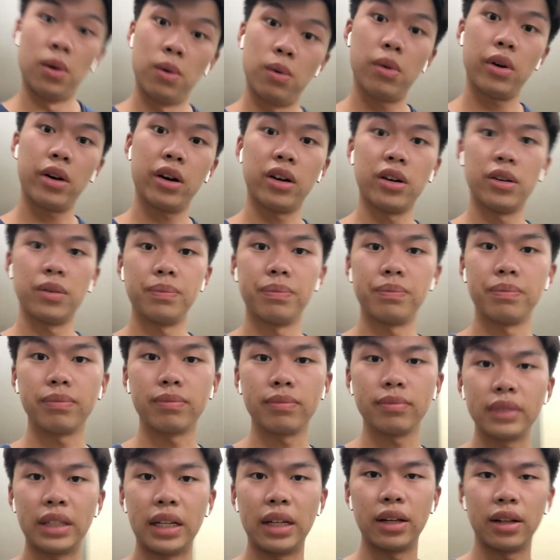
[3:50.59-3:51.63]
Well,
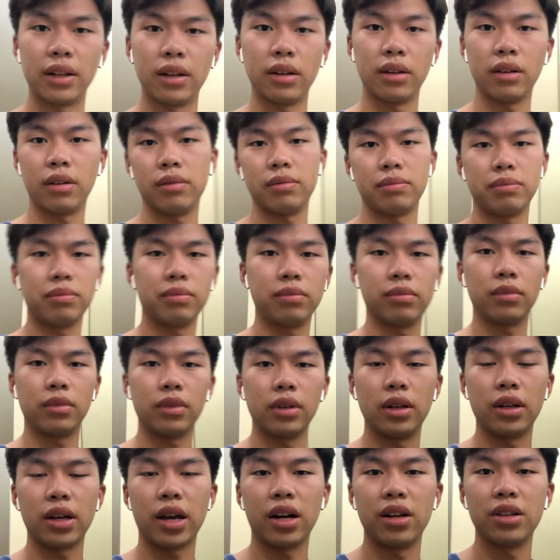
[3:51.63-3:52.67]

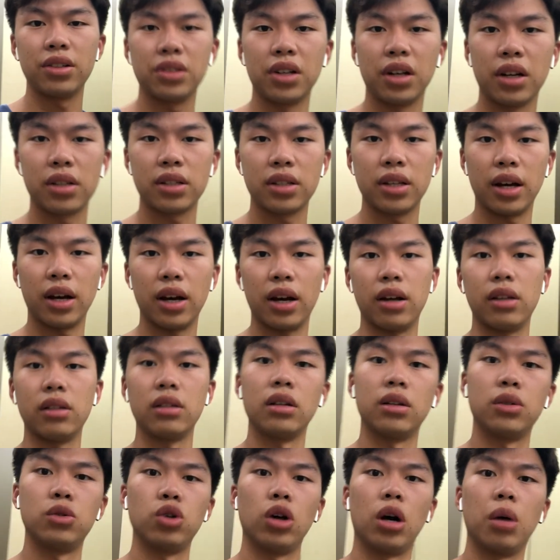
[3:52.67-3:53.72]
it kind of sucks that
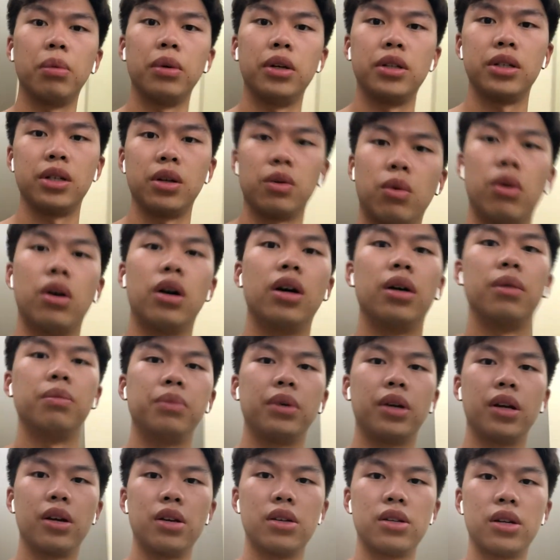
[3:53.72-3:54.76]
the Trailblazer won,
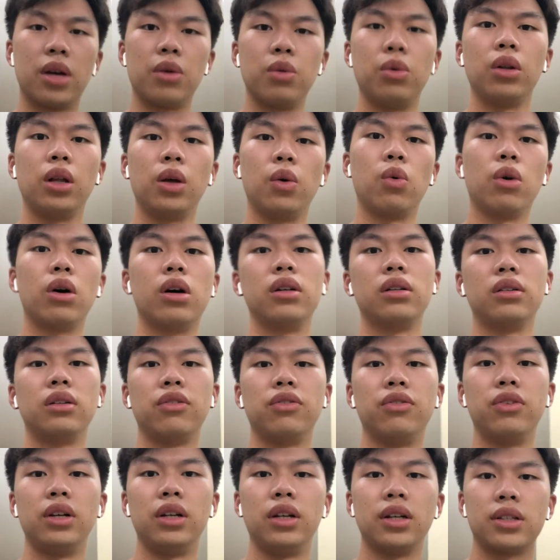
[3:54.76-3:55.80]
because I really wanted the
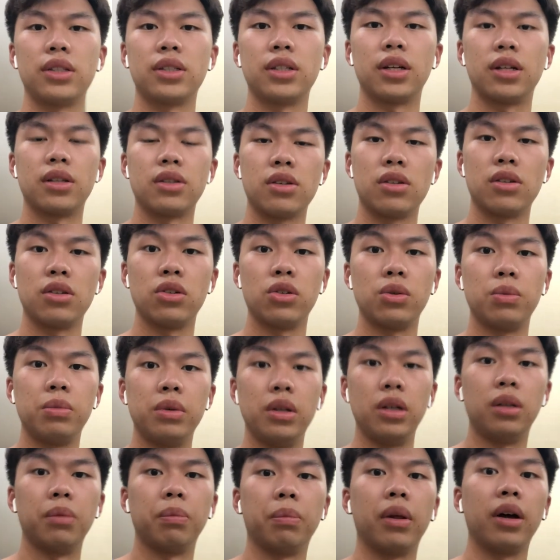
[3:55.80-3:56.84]
Phoenix Suns to be
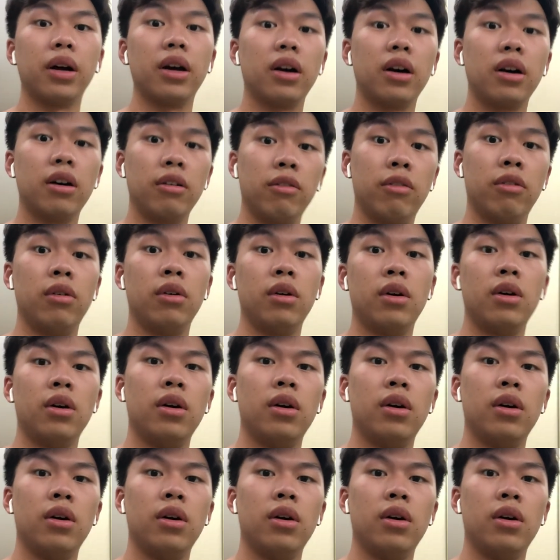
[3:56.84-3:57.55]
in the playoff.